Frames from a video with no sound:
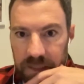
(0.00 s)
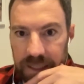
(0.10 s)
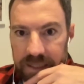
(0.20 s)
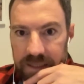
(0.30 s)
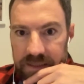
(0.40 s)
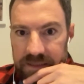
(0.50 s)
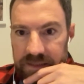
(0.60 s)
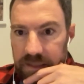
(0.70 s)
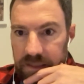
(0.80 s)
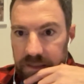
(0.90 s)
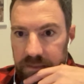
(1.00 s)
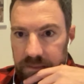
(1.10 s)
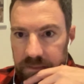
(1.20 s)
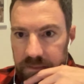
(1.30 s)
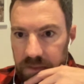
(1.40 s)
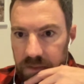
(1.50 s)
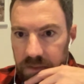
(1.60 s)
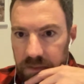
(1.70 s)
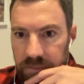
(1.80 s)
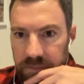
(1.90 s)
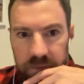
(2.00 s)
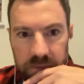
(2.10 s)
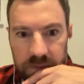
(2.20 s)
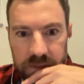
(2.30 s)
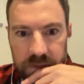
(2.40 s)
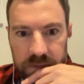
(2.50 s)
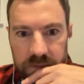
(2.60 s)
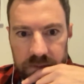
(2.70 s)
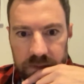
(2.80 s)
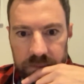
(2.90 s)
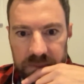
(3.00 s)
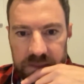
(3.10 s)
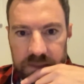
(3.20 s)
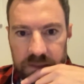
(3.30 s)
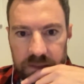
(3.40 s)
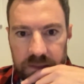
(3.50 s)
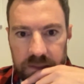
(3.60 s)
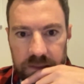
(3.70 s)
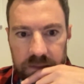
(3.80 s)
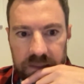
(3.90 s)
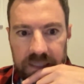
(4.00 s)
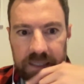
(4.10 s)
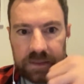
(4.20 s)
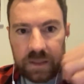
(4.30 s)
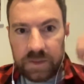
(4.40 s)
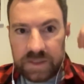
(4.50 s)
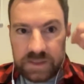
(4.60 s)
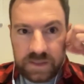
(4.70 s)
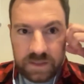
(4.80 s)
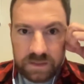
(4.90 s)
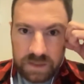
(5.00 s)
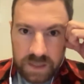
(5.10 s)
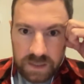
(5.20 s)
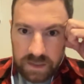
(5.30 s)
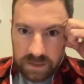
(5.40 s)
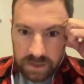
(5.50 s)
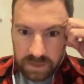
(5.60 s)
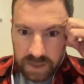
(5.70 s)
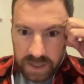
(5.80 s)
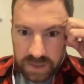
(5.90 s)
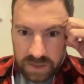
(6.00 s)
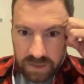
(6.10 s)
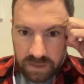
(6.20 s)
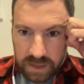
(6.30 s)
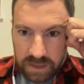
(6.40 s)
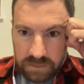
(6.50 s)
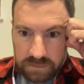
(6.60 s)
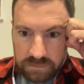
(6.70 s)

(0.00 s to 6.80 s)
lady sending it. Oh, that food looks good. This is not their account though. This is a location thing.